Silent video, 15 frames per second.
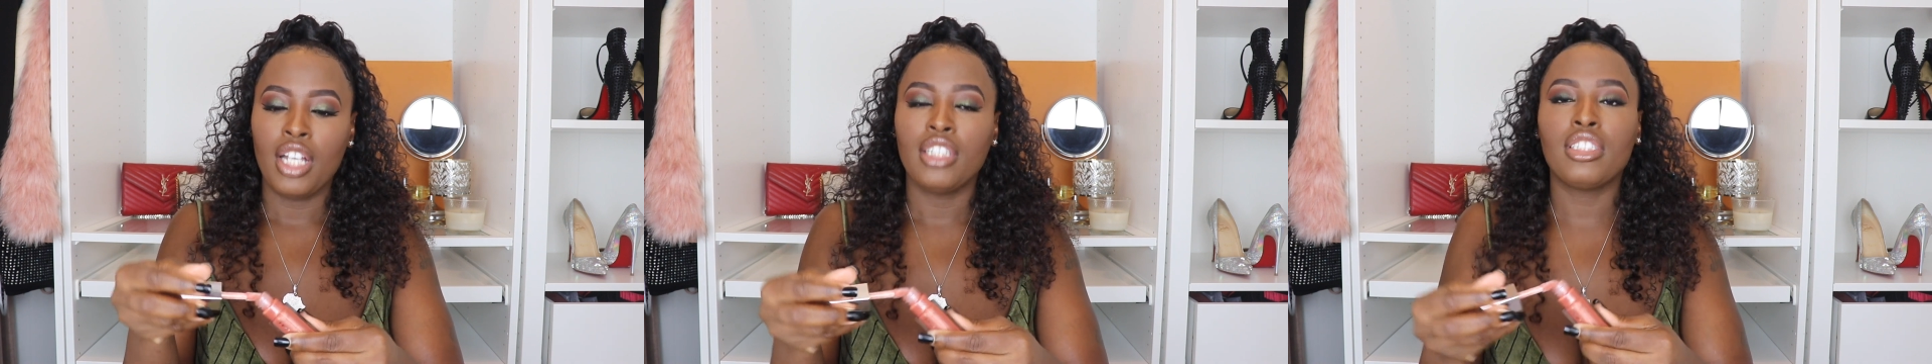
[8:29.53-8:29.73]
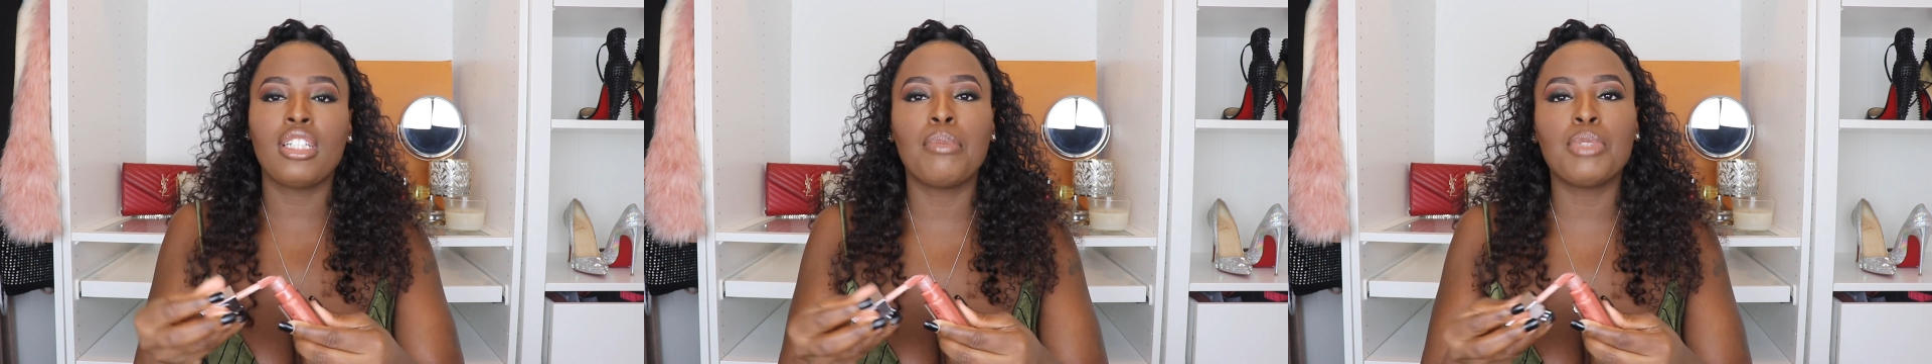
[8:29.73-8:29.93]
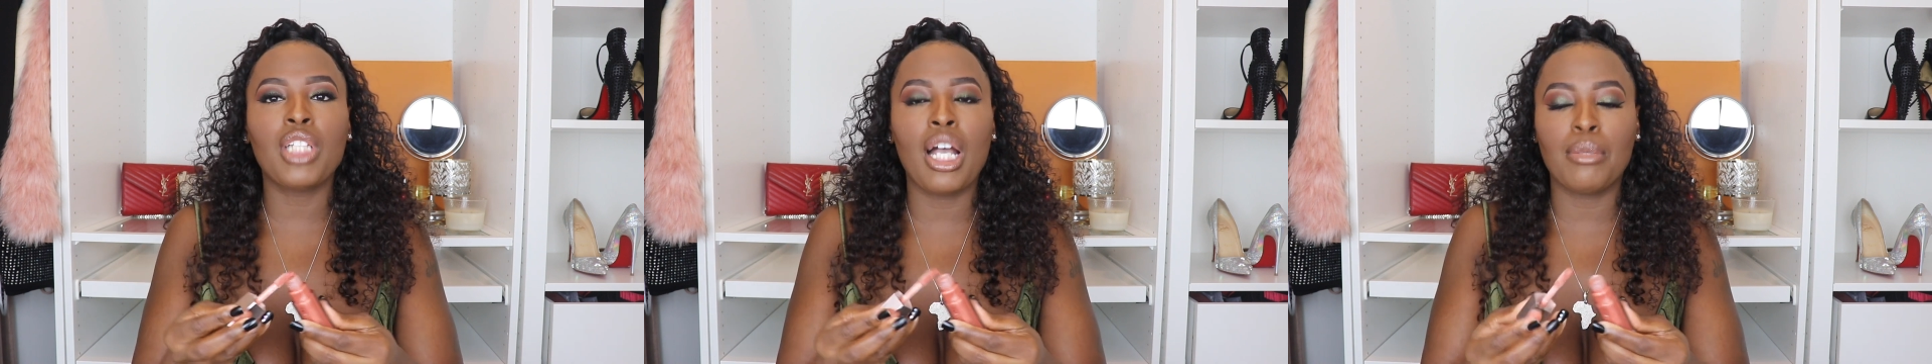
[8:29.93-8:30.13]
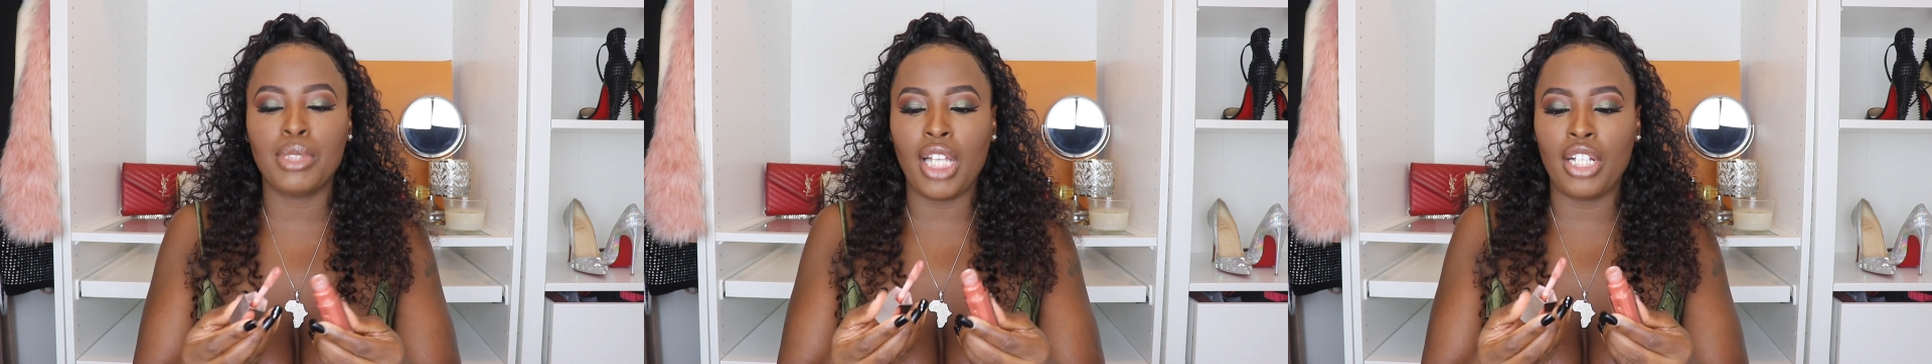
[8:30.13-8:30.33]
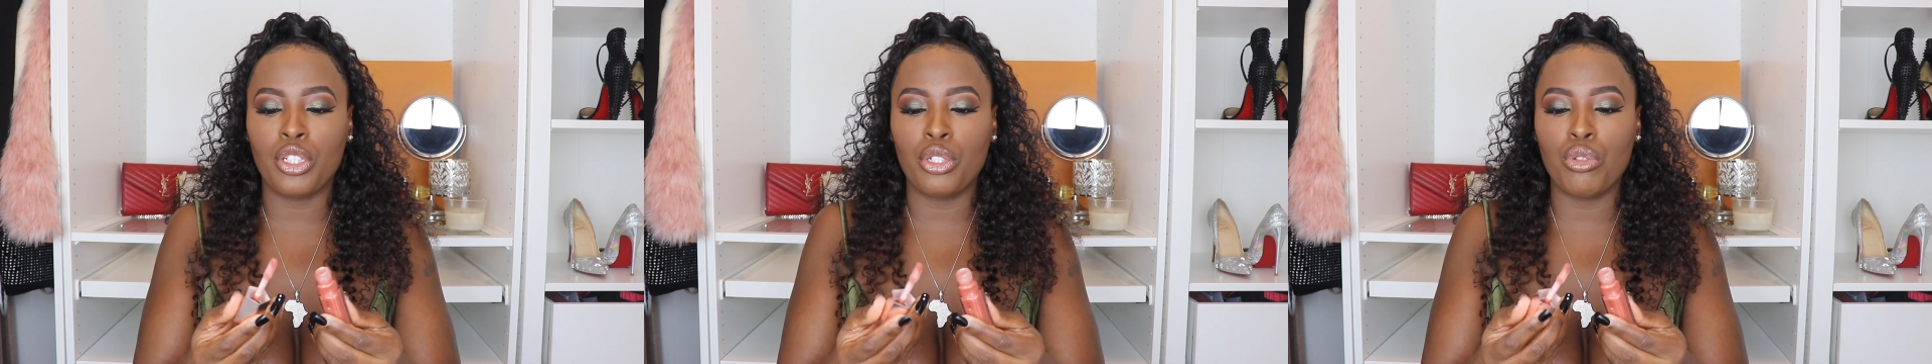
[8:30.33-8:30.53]

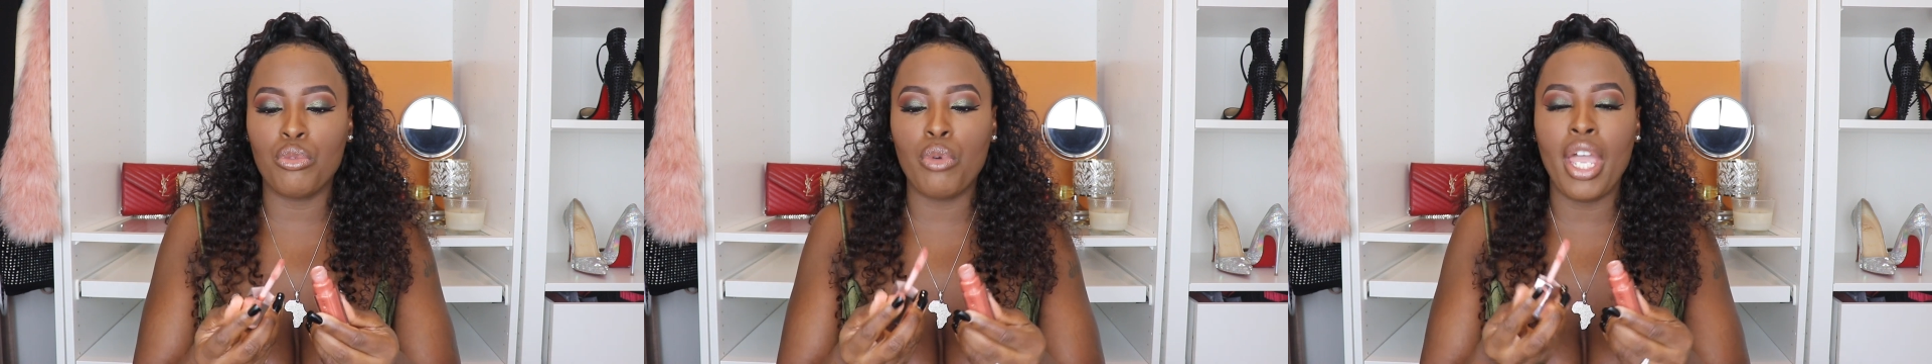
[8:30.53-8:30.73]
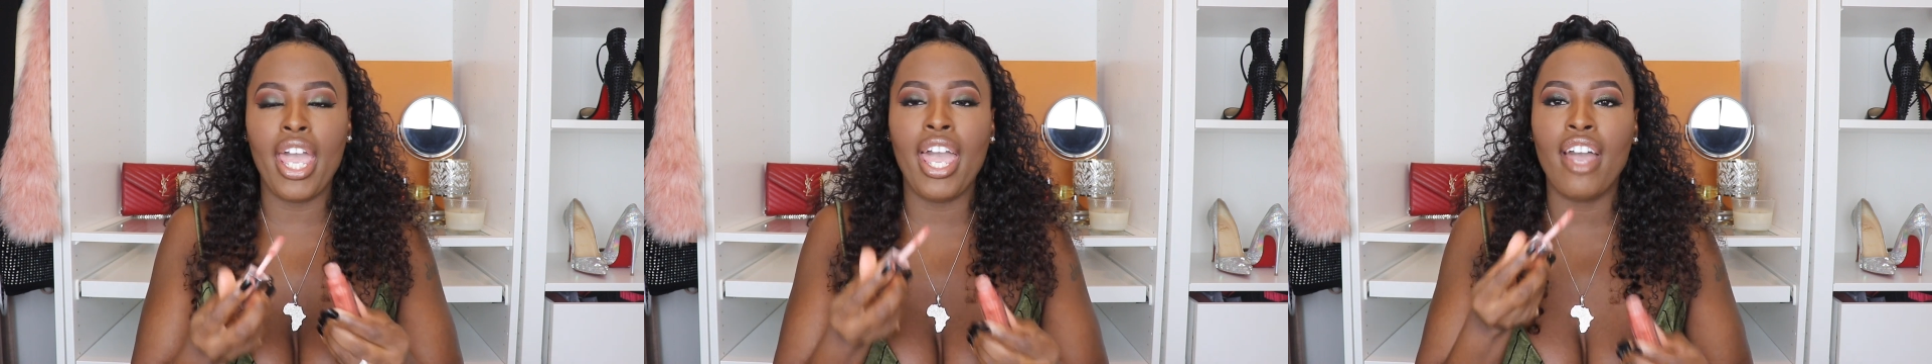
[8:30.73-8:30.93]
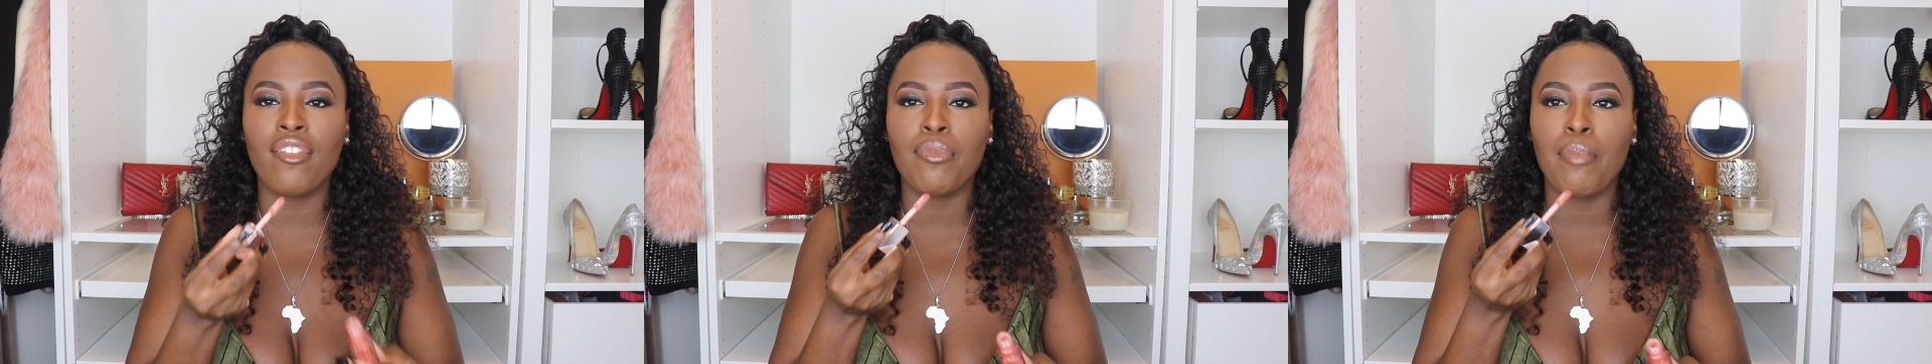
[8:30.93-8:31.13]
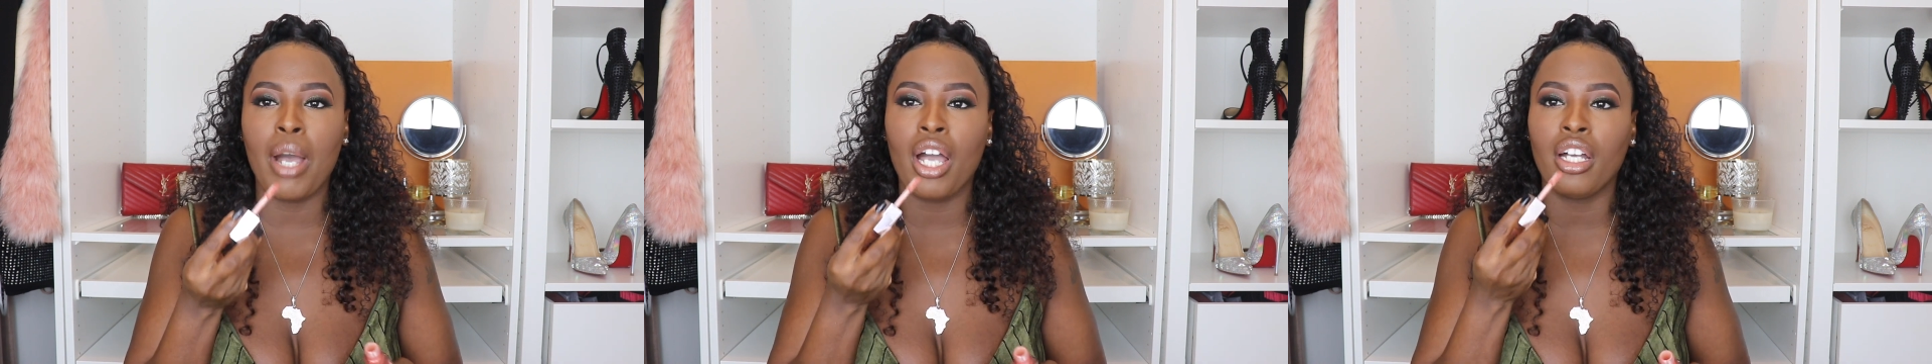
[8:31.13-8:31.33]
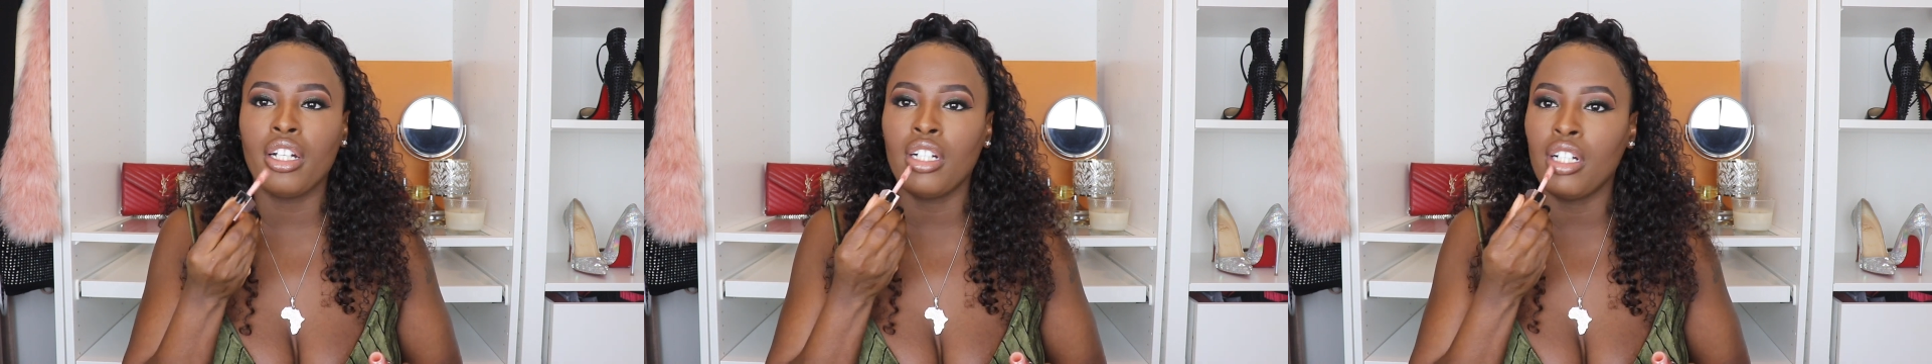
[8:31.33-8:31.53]
Sometimes I do have
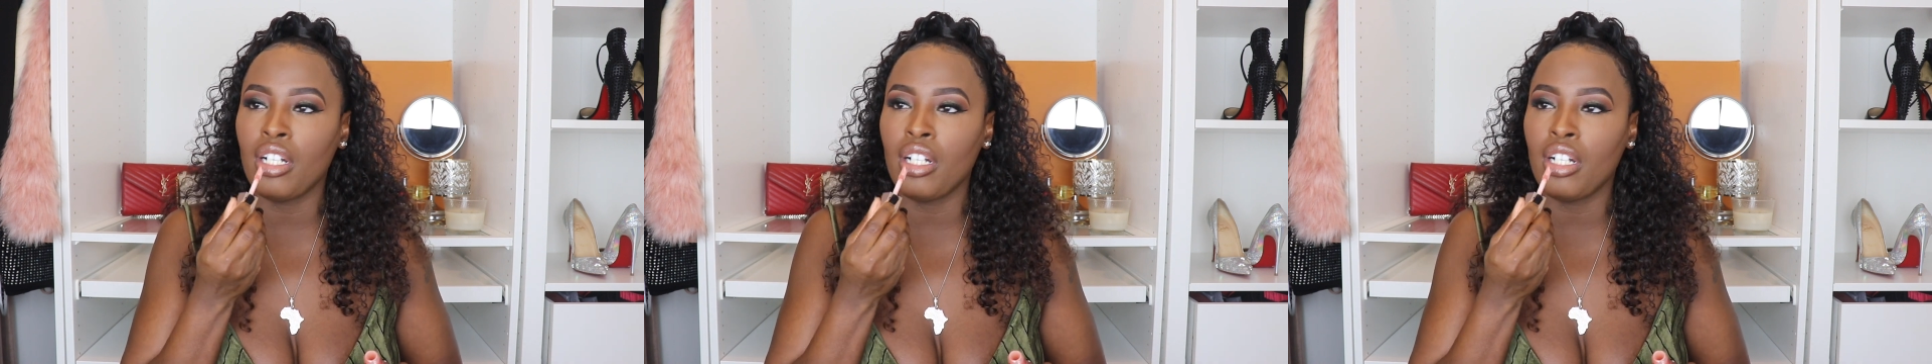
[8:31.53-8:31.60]
my